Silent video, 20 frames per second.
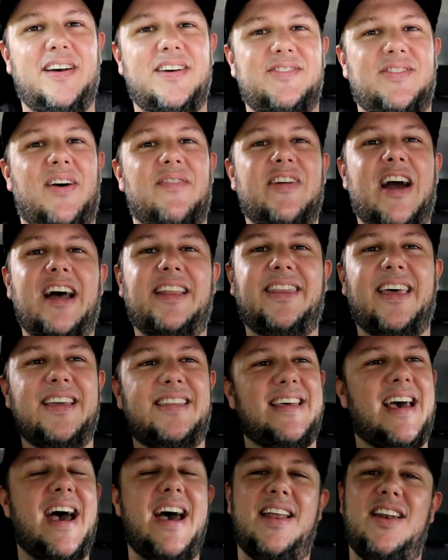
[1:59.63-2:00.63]
So I've got
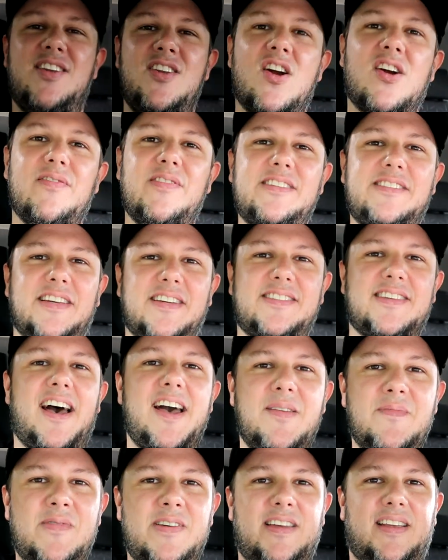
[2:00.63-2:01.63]
like that nervous
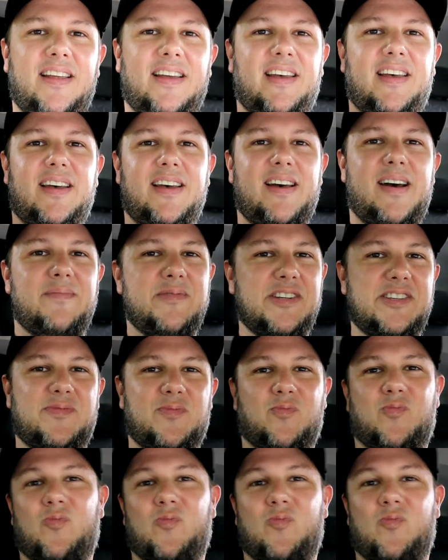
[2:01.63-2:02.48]
excitement. I'm just